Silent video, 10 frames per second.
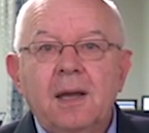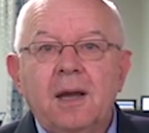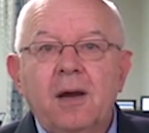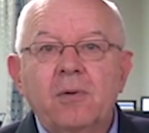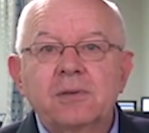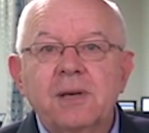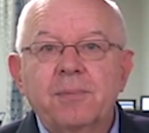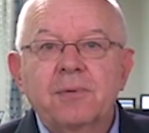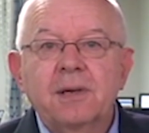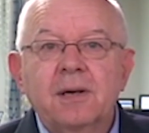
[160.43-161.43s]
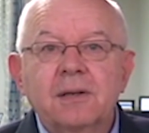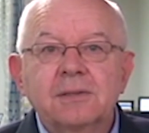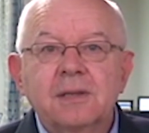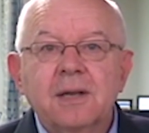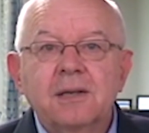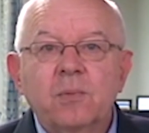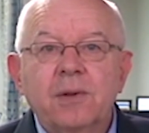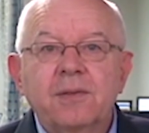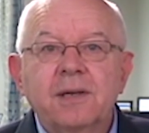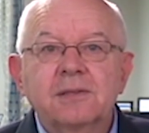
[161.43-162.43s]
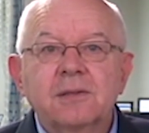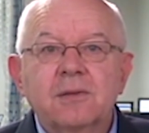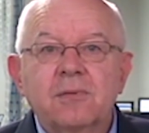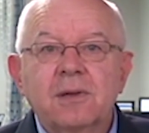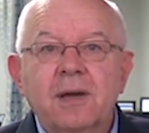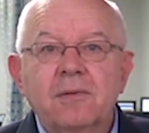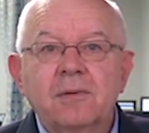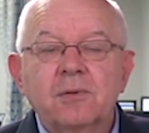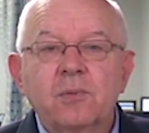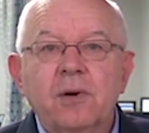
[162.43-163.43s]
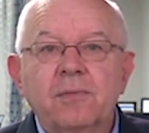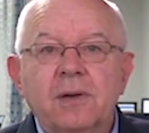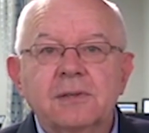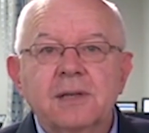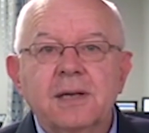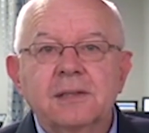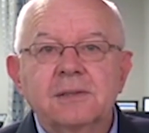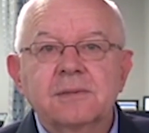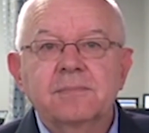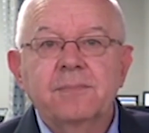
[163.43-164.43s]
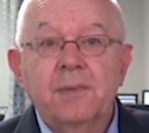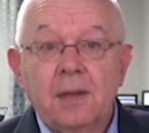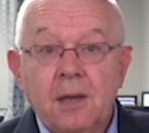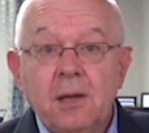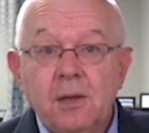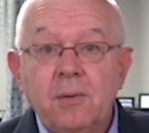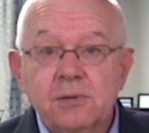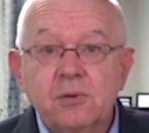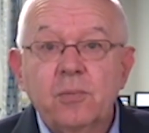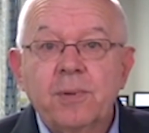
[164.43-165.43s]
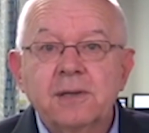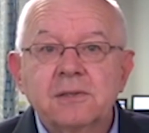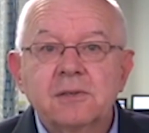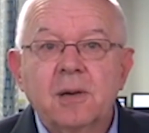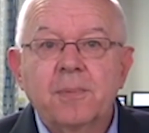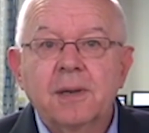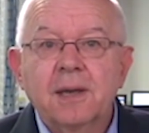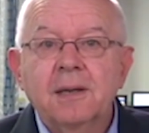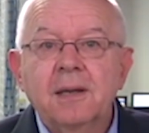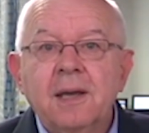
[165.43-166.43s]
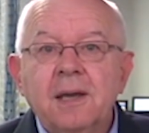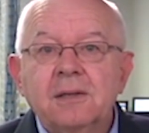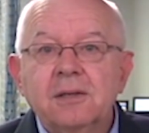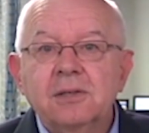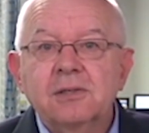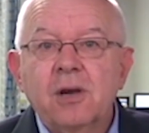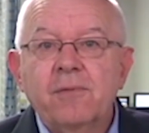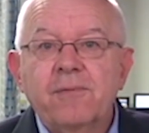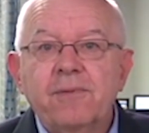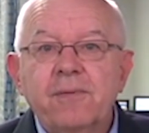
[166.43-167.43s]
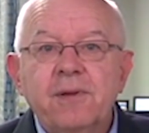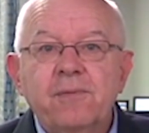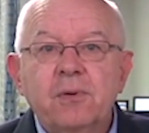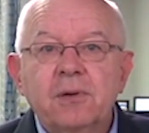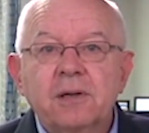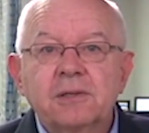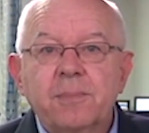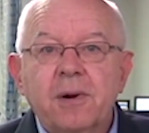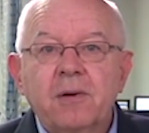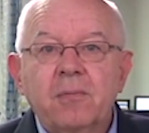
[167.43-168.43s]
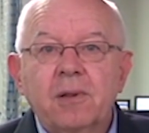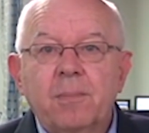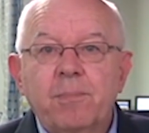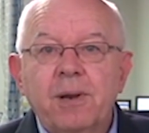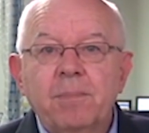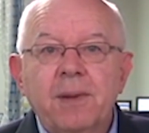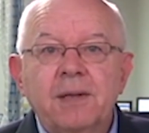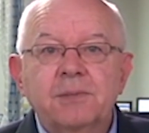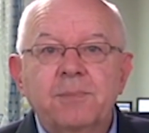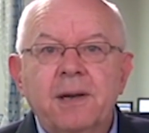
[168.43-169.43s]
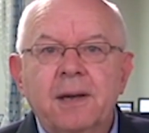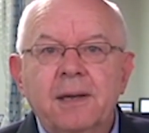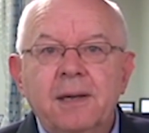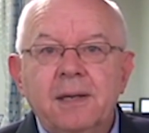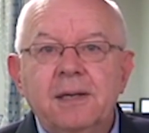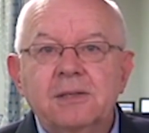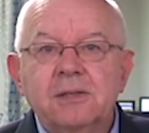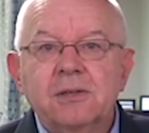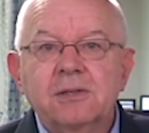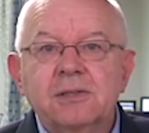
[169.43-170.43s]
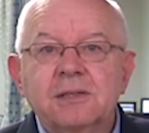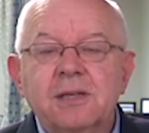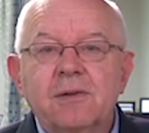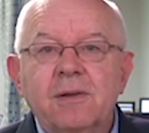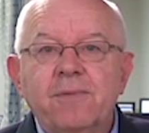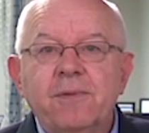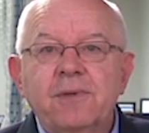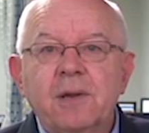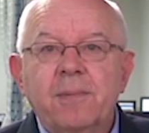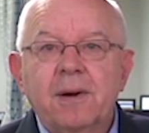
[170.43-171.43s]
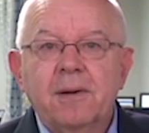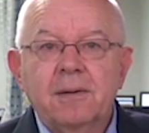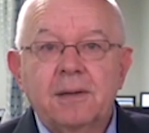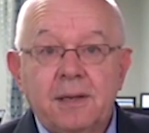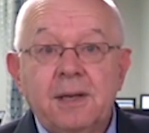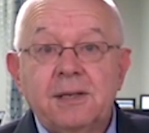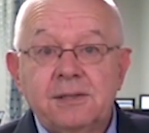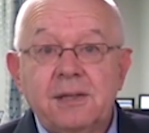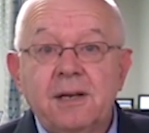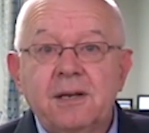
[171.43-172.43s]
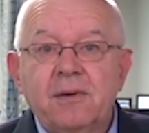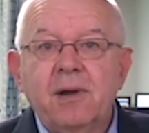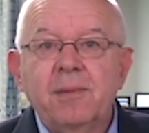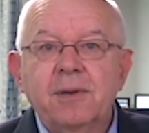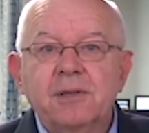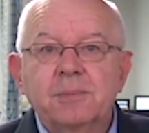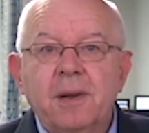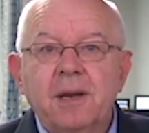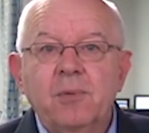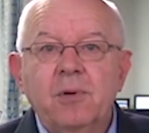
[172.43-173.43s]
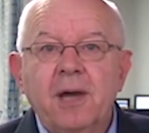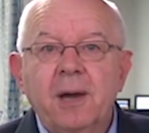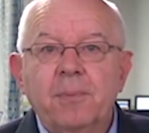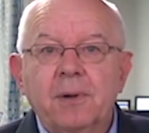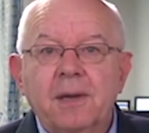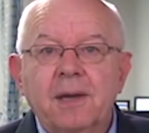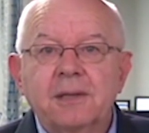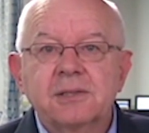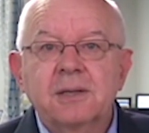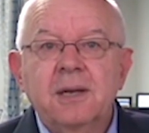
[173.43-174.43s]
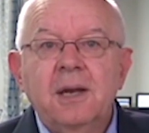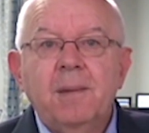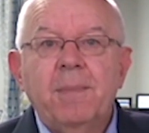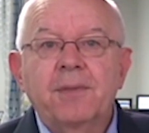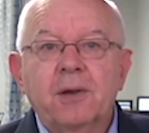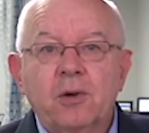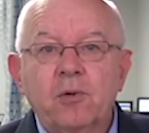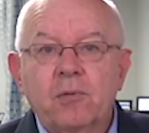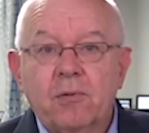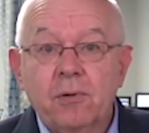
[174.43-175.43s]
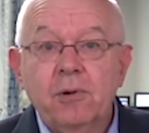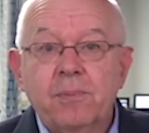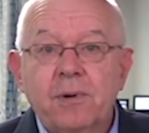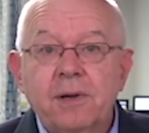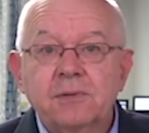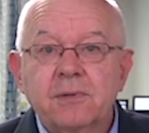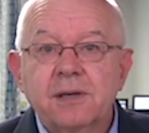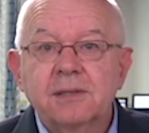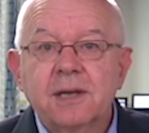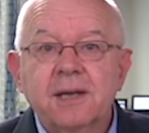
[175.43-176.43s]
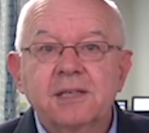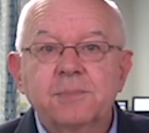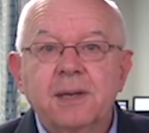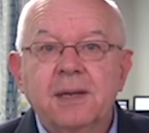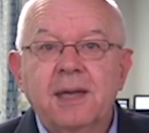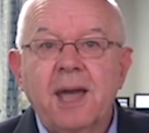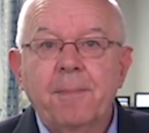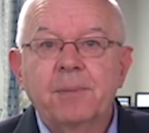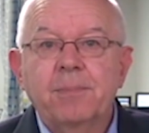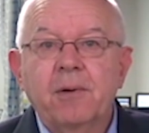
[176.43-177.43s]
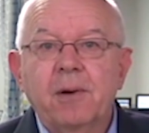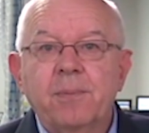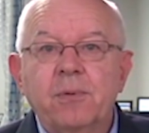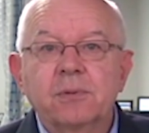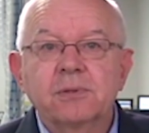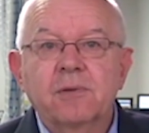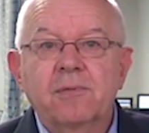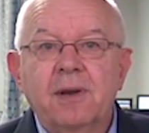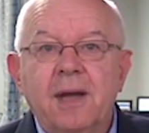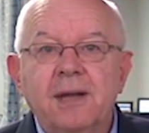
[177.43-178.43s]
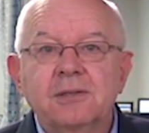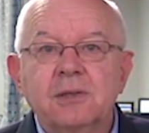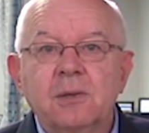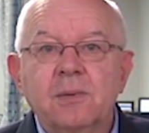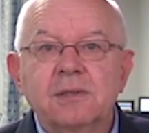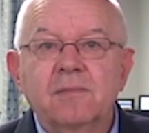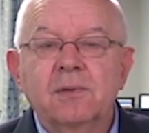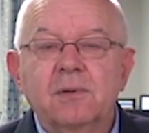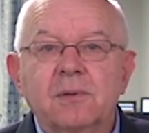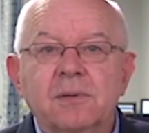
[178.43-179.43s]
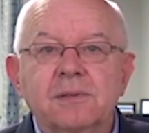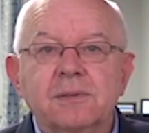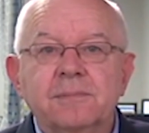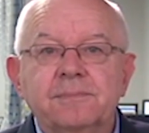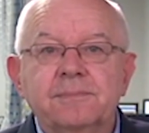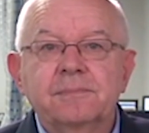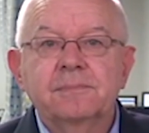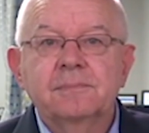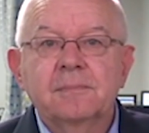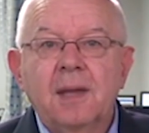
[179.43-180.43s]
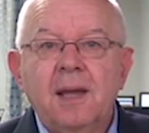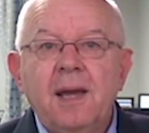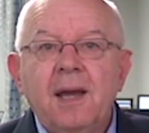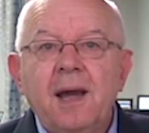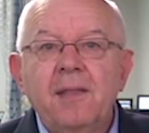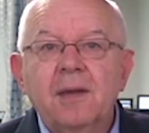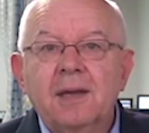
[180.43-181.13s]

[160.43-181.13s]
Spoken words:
And gold is up $3 today to $1,312 an ounce. US oil prices are up again to just over $54 a barrel, while the Brent benchmark is just on $63.50 a barrel. Saudi Arabia is planning more output cuts, but the crude price rise today has been capped by reports of larger US inventories. And the